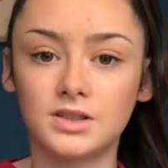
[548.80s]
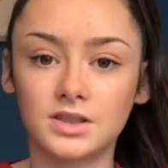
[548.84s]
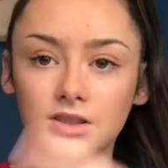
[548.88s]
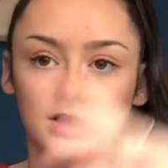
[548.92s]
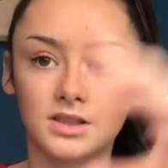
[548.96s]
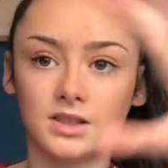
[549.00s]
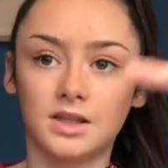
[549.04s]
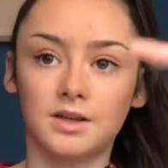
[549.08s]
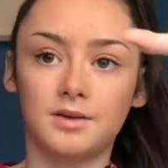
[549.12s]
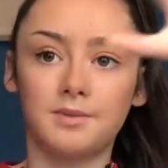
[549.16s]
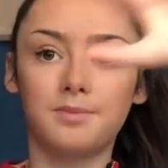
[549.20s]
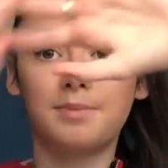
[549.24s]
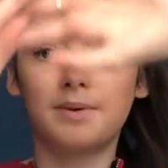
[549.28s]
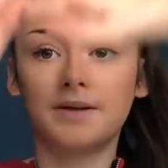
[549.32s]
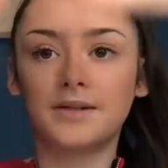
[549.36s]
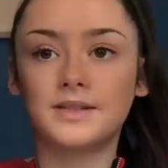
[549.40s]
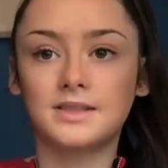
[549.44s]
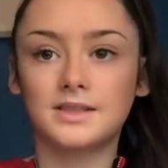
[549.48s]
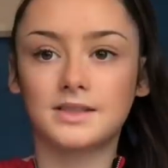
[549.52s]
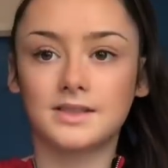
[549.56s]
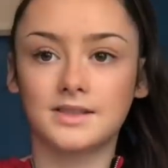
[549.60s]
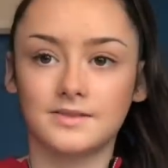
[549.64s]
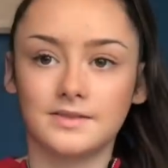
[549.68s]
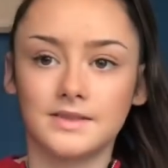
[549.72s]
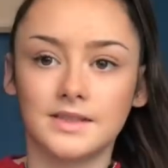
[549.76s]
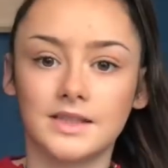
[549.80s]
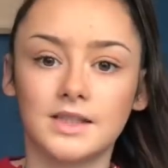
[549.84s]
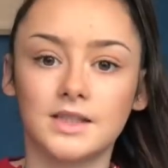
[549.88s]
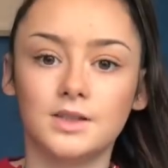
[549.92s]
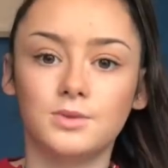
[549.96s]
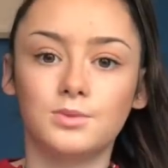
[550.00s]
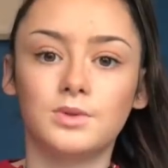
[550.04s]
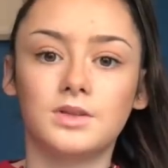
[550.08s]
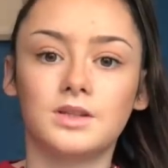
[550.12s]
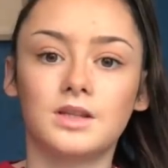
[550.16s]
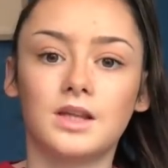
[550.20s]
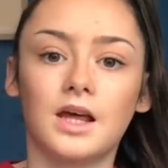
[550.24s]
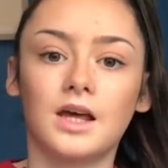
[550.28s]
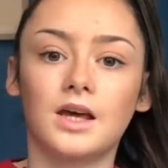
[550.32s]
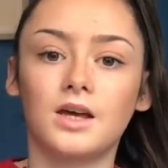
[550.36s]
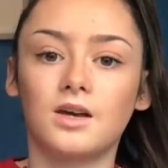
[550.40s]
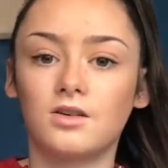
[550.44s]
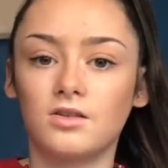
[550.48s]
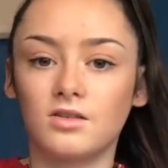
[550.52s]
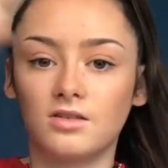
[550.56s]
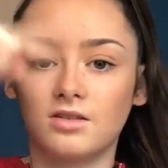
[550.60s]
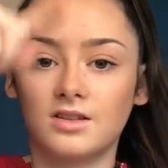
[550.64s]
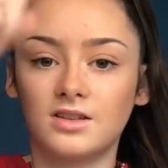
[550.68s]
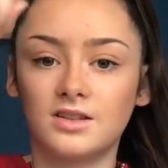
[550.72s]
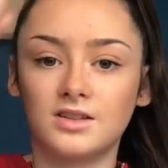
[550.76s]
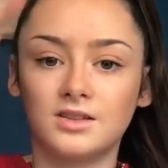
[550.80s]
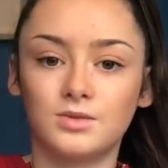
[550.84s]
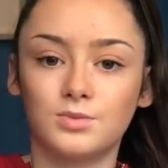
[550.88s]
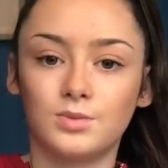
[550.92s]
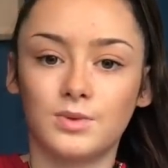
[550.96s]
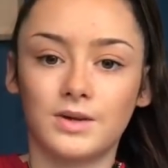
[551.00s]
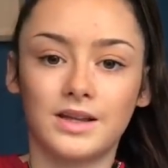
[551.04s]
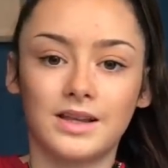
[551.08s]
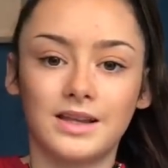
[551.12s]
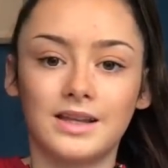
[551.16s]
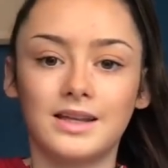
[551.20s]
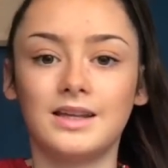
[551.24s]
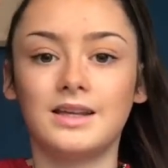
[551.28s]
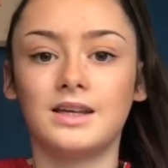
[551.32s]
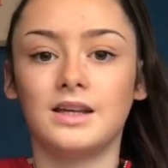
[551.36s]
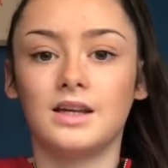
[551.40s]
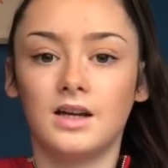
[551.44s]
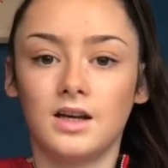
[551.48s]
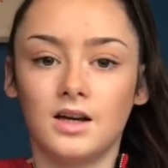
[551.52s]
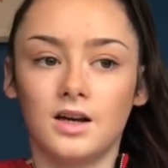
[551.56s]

there's a big screen with all these wiggly